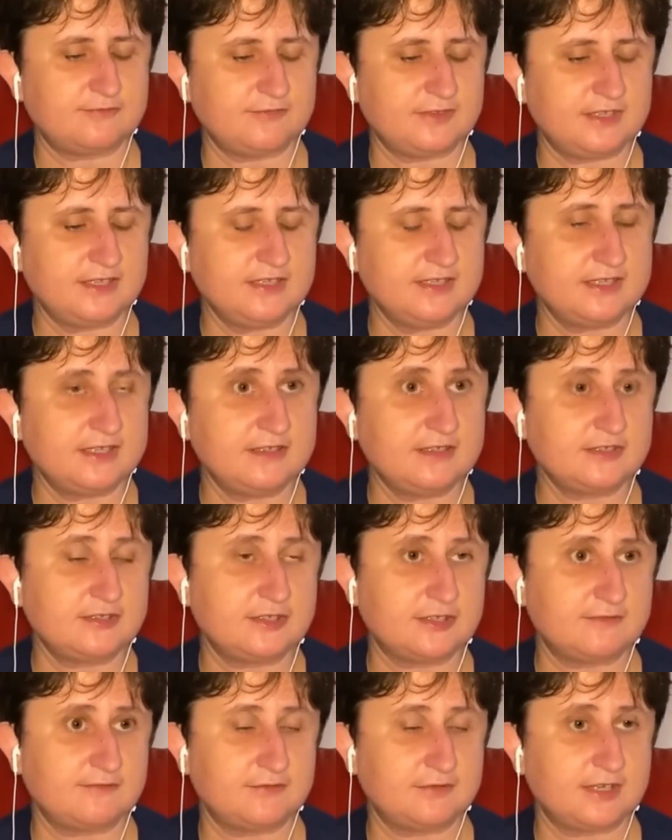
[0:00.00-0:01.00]
in an
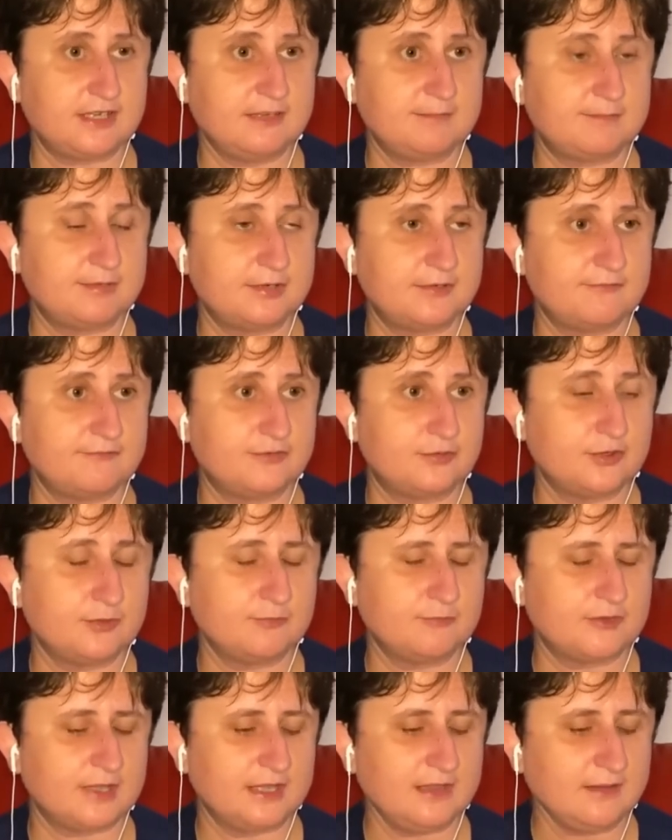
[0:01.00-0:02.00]
interview and perform
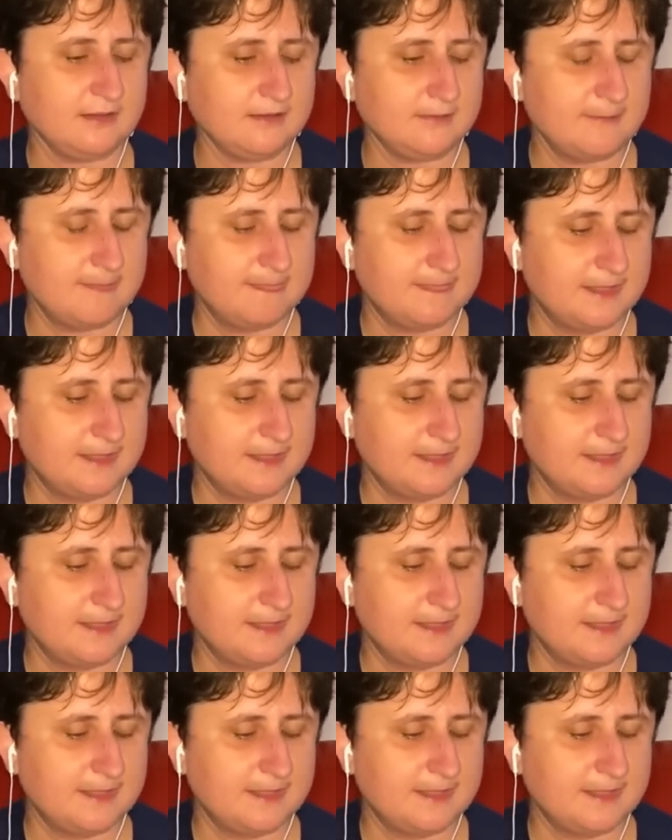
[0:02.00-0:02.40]
well.